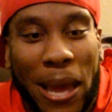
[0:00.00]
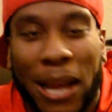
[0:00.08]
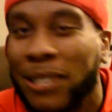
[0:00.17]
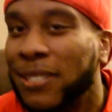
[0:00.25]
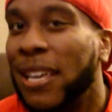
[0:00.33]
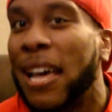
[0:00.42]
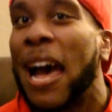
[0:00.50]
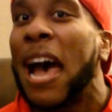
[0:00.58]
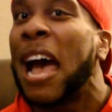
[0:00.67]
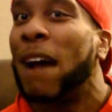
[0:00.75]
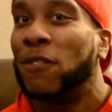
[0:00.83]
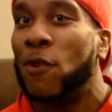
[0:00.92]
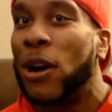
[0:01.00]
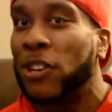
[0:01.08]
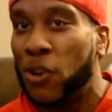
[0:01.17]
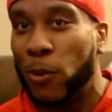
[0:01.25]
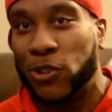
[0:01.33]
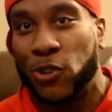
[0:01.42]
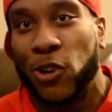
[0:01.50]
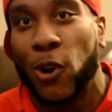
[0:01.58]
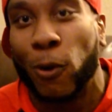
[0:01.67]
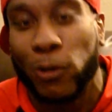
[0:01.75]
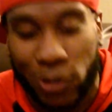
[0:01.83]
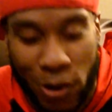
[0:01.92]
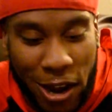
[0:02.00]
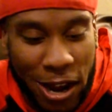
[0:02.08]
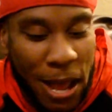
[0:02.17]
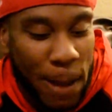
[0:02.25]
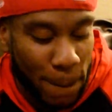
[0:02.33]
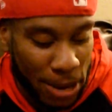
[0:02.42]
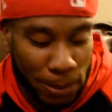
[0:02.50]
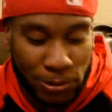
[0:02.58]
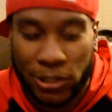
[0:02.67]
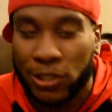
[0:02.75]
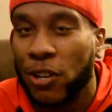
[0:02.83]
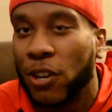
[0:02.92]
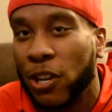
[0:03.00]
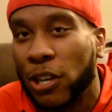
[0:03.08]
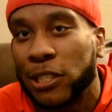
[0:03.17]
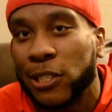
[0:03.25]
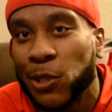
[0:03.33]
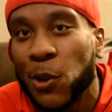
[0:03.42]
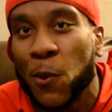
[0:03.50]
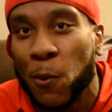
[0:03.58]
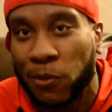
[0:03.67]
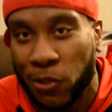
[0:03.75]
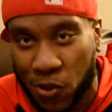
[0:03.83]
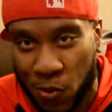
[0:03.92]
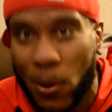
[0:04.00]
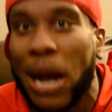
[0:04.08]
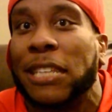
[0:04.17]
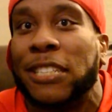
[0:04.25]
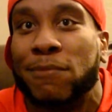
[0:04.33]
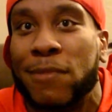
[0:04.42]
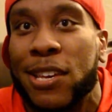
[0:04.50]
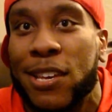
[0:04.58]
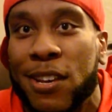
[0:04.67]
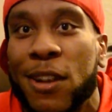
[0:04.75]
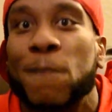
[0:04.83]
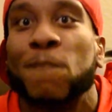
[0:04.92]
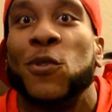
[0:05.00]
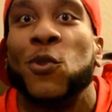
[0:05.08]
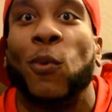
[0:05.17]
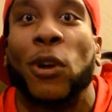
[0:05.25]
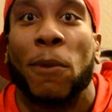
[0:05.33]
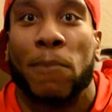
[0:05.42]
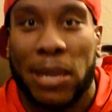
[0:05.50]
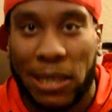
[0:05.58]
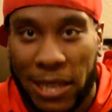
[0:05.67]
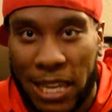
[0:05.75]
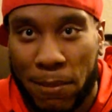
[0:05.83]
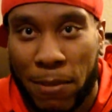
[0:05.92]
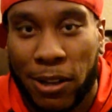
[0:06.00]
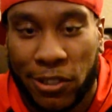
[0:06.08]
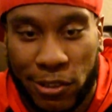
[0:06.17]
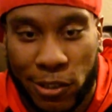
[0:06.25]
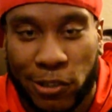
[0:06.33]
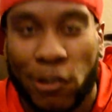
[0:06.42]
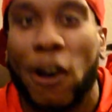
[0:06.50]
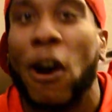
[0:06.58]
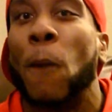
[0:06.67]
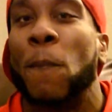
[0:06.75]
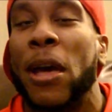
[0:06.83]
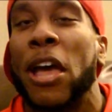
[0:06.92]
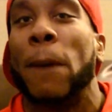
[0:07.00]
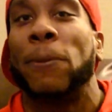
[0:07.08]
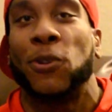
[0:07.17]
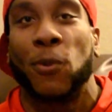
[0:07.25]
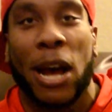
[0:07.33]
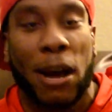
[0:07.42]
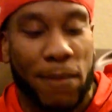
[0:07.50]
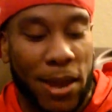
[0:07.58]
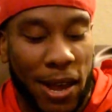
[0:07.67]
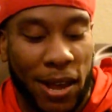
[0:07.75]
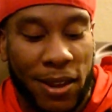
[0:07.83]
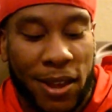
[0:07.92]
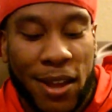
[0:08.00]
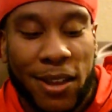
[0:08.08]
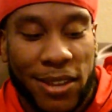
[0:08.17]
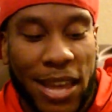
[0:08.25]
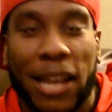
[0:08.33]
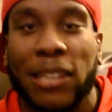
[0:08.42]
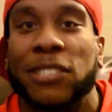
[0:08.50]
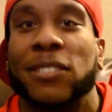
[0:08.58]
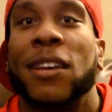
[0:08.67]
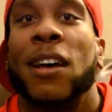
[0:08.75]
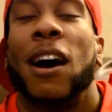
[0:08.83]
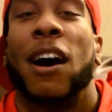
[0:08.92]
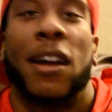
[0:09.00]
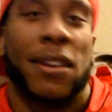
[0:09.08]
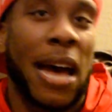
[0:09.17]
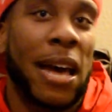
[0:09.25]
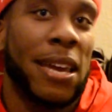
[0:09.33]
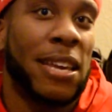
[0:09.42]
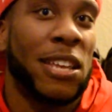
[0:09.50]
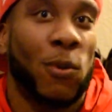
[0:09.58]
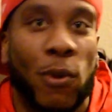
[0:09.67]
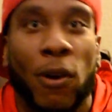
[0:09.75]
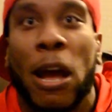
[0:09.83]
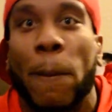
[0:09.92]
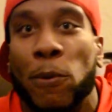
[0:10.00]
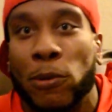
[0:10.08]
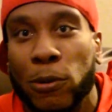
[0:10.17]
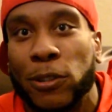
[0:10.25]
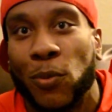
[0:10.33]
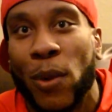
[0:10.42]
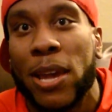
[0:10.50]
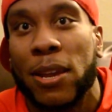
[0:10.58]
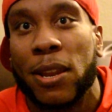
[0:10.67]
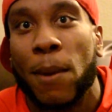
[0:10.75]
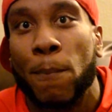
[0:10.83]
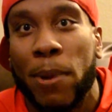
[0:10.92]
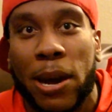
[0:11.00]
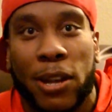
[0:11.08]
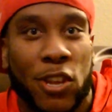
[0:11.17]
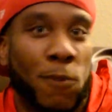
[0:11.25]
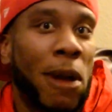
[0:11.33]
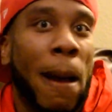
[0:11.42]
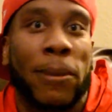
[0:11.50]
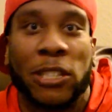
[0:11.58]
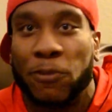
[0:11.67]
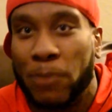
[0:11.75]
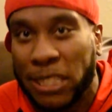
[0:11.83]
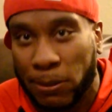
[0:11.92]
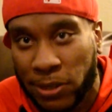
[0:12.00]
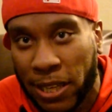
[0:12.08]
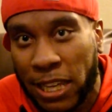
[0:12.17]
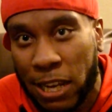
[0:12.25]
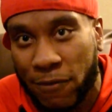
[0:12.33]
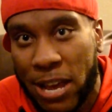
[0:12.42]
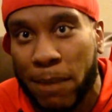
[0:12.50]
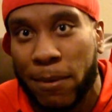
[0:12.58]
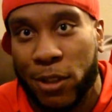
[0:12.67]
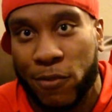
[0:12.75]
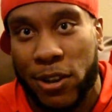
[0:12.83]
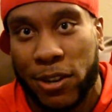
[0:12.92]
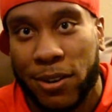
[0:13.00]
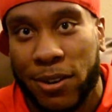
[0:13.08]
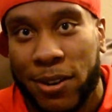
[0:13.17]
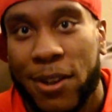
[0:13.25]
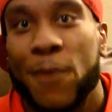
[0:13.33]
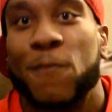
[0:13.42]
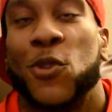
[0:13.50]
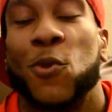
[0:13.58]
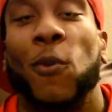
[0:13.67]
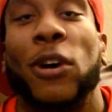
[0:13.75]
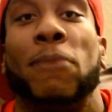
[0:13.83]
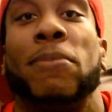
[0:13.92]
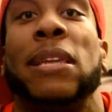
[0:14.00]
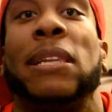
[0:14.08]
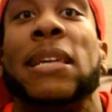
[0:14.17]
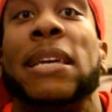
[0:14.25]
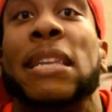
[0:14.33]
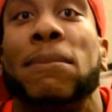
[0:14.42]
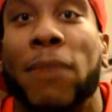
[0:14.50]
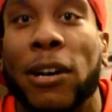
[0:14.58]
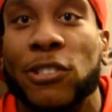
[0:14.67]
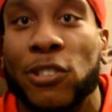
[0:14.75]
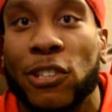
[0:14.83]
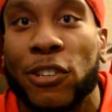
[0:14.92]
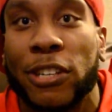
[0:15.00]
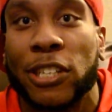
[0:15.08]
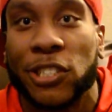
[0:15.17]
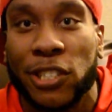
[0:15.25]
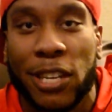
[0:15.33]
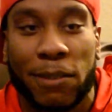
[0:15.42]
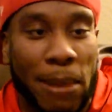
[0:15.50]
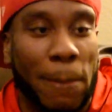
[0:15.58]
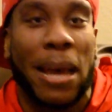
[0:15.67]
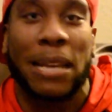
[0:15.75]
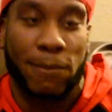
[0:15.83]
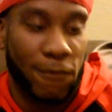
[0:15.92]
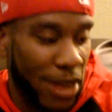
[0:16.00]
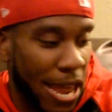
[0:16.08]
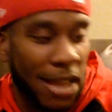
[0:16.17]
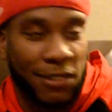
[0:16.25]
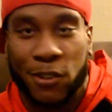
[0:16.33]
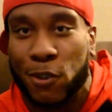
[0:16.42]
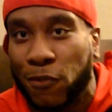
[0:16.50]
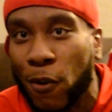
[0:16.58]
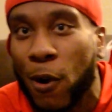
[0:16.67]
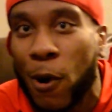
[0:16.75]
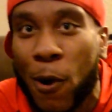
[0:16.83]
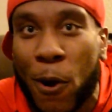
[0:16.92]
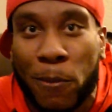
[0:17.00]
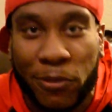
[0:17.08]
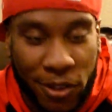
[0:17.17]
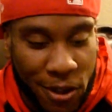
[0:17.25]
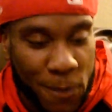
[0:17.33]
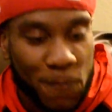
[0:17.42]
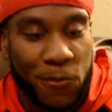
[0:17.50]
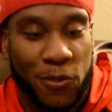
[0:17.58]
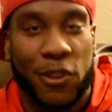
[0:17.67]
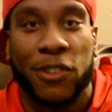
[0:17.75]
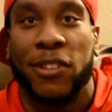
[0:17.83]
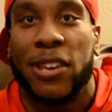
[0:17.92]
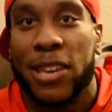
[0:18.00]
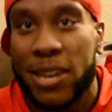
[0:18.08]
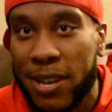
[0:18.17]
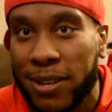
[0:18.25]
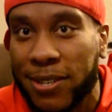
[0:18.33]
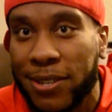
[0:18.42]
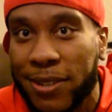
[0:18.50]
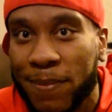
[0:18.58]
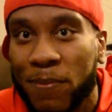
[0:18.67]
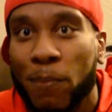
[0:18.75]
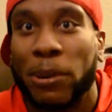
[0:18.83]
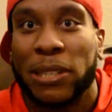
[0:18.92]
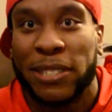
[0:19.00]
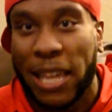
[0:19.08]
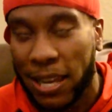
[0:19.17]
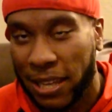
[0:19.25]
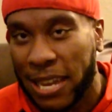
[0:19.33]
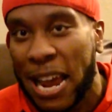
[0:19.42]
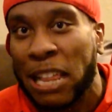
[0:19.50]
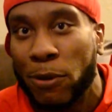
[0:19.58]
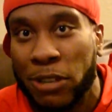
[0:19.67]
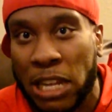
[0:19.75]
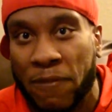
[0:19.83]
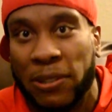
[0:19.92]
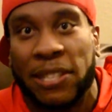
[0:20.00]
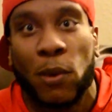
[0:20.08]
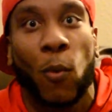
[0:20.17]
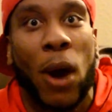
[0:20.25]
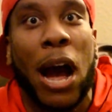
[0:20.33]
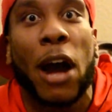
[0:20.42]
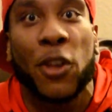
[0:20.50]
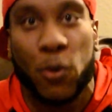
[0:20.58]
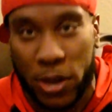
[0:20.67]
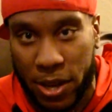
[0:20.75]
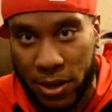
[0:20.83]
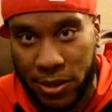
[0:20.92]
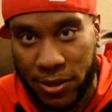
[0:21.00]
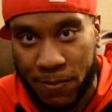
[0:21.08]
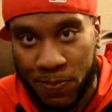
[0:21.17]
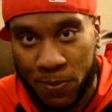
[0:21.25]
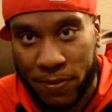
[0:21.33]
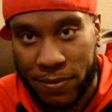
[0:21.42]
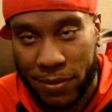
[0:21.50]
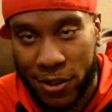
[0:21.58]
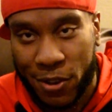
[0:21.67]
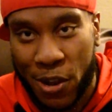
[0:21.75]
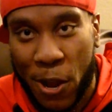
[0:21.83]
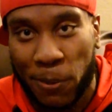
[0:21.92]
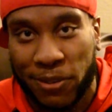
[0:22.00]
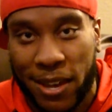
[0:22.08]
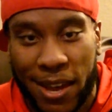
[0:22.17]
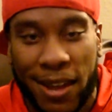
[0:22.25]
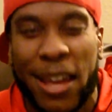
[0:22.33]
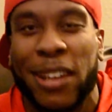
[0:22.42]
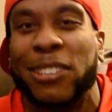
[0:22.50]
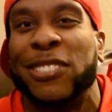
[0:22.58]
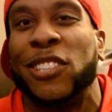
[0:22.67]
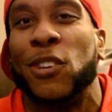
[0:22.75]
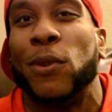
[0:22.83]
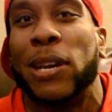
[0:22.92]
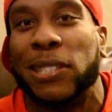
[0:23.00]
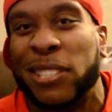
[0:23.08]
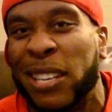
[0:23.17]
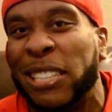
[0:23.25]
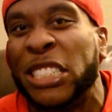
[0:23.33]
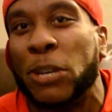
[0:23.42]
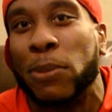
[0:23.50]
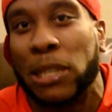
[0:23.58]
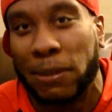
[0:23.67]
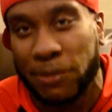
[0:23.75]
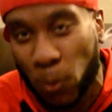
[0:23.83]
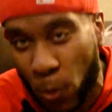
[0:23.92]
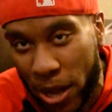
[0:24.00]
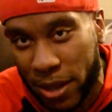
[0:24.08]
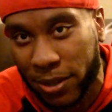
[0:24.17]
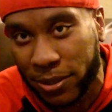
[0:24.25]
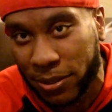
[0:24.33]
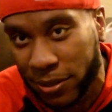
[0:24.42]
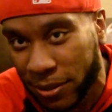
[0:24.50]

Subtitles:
I said, I have no idea what your goals are, but I'm just going to assume, since you're watching me, you want to be lean and muscular. So, I hope that helps you out, man. Yes. Not eating will help you lose weight, but you'll probably just be some skinny fat motherfucker. You want to be lean and muscular and shit, maybe have some veins in your forearms. You need to eat, but stay in a calorie deficit while you eat. You know what I'm saying? And still get to the gym and lift some weights.